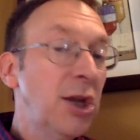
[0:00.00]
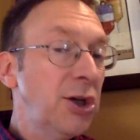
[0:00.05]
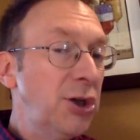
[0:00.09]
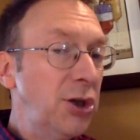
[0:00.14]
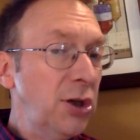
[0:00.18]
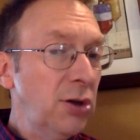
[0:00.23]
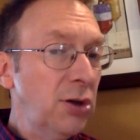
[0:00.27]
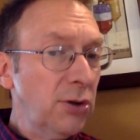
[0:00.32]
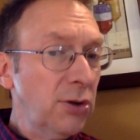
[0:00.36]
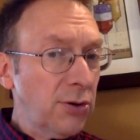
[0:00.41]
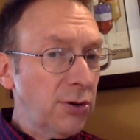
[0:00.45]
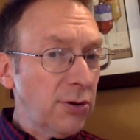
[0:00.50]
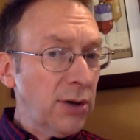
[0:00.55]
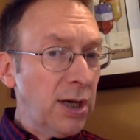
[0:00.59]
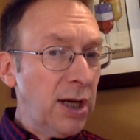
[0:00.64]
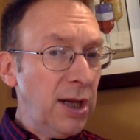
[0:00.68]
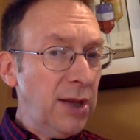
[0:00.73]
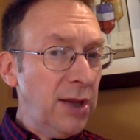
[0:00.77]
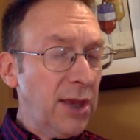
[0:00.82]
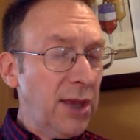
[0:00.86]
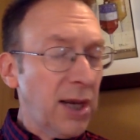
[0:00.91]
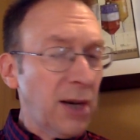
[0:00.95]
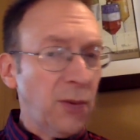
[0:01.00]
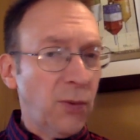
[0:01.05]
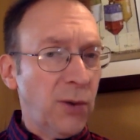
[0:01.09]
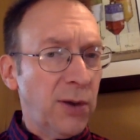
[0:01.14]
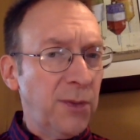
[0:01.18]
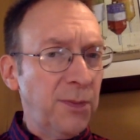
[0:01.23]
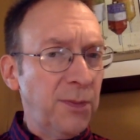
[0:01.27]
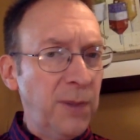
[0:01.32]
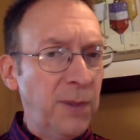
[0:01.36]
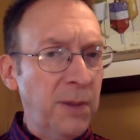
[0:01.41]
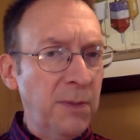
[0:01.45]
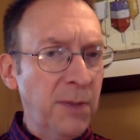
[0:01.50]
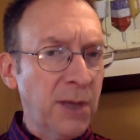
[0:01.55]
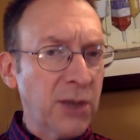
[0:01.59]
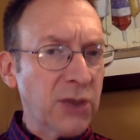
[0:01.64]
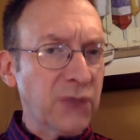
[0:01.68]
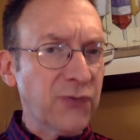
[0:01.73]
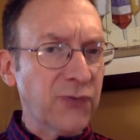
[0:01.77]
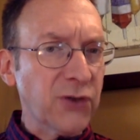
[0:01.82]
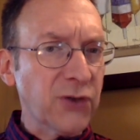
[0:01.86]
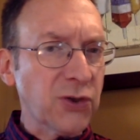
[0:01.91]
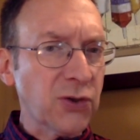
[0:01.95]
Do you agree that it wouldn't be
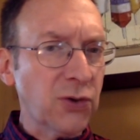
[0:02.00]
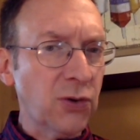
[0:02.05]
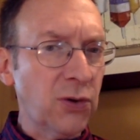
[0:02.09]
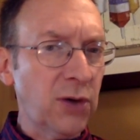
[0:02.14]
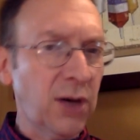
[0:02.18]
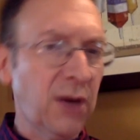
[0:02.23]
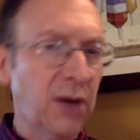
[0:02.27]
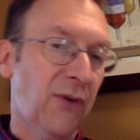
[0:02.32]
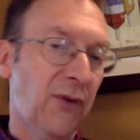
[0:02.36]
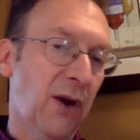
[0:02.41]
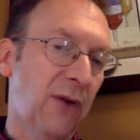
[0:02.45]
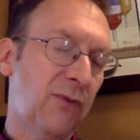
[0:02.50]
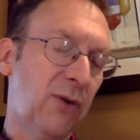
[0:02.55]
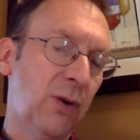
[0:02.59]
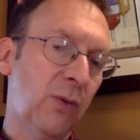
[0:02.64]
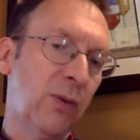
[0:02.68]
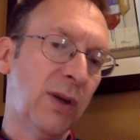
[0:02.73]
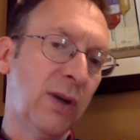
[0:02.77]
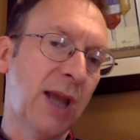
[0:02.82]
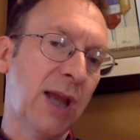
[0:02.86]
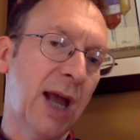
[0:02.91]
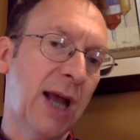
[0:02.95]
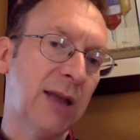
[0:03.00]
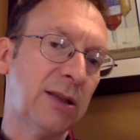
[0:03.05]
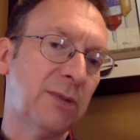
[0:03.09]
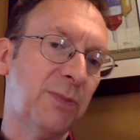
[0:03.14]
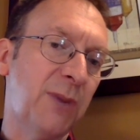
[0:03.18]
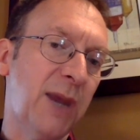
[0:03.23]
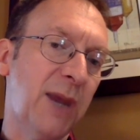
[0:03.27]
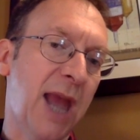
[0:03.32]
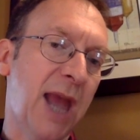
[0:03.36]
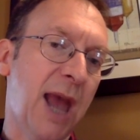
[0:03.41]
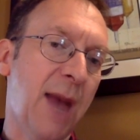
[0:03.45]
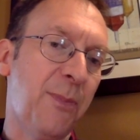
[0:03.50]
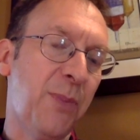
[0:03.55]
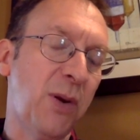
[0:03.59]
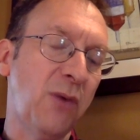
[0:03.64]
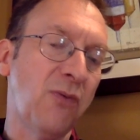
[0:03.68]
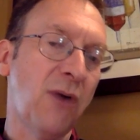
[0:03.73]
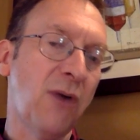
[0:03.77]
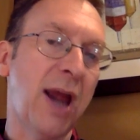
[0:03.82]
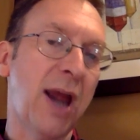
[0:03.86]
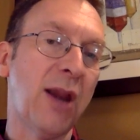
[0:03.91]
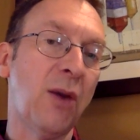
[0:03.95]
much of a story if everyone got to be happy
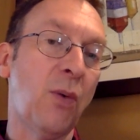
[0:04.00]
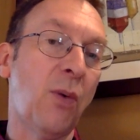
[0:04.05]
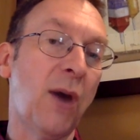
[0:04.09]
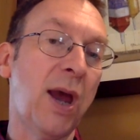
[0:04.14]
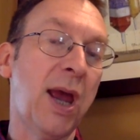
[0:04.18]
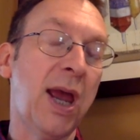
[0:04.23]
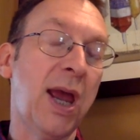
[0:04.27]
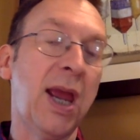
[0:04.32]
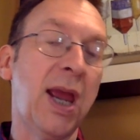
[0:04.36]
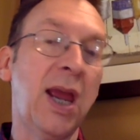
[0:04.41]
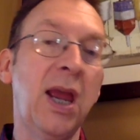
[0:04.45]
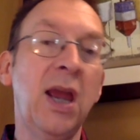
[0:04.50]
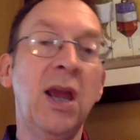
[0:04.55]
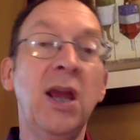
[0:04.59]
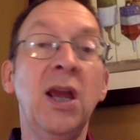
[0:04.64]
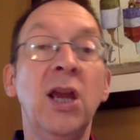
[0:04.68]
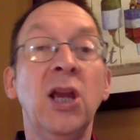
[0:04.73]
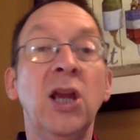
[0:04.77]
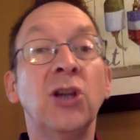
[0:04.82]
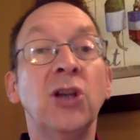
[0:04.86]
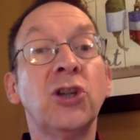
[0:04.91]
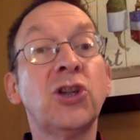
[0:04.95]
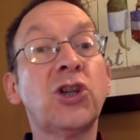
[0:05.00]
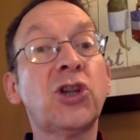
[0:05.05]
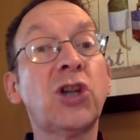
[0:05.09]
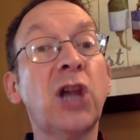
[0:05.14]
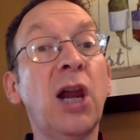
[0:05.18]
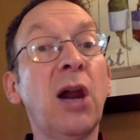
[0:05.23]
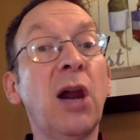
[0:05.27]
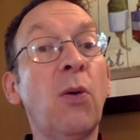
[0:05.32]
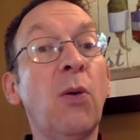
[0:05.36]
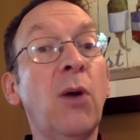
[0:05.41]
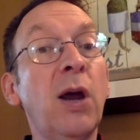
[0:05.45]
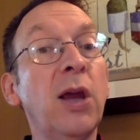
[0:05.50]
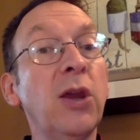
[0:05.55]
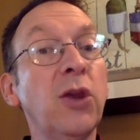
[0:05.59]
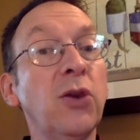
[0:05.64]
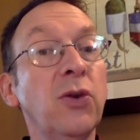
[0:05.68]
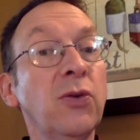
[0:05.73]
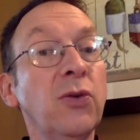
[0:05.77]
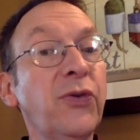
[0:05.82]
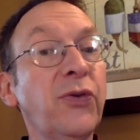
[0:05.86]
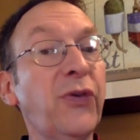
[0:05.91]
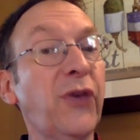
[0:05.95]
right away? Share what
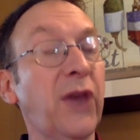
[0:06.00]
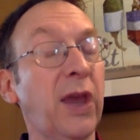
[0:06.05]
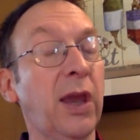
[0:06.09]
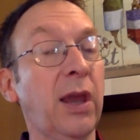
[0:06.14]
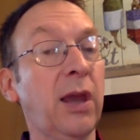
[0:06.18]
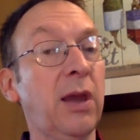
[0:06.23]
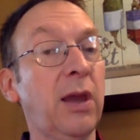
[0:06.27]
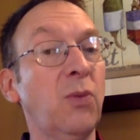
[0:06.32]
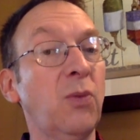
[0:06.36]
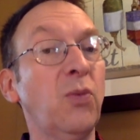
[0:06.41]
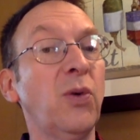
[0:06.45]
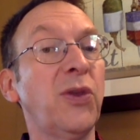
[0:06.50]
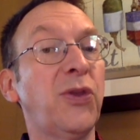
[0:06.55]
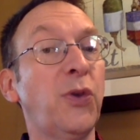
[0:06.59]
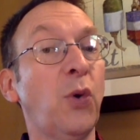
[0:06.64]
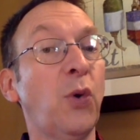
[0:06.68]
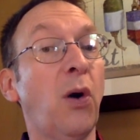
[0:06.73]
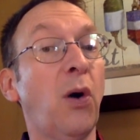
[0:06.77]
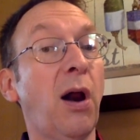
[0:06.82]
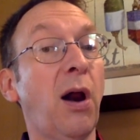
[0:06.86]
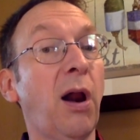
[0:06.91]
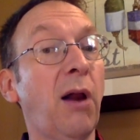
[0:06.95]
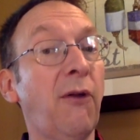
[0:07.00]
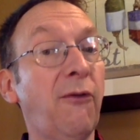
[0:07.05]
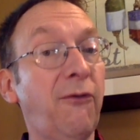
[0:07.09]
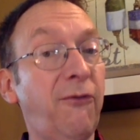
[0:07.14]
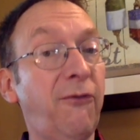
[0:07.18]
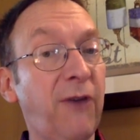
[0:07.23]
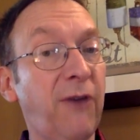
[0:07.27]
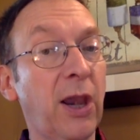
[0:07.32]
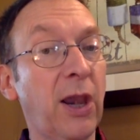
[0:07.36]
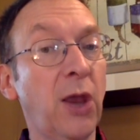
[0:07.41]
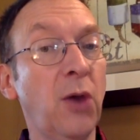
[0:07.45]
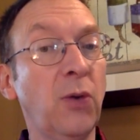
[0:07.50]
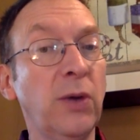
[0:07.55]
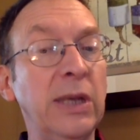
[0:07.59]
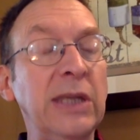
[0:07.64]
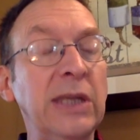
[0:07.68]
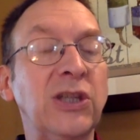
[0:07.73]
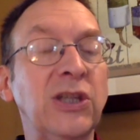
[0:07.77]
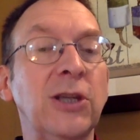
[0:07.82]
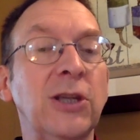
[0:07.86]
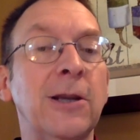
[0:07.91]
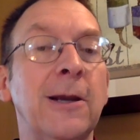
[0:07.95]
you think with your fellow
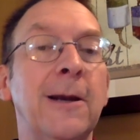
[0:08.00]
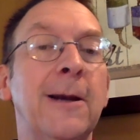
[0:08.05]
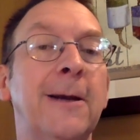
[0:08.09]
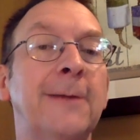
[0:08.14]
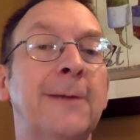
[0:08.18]
listener.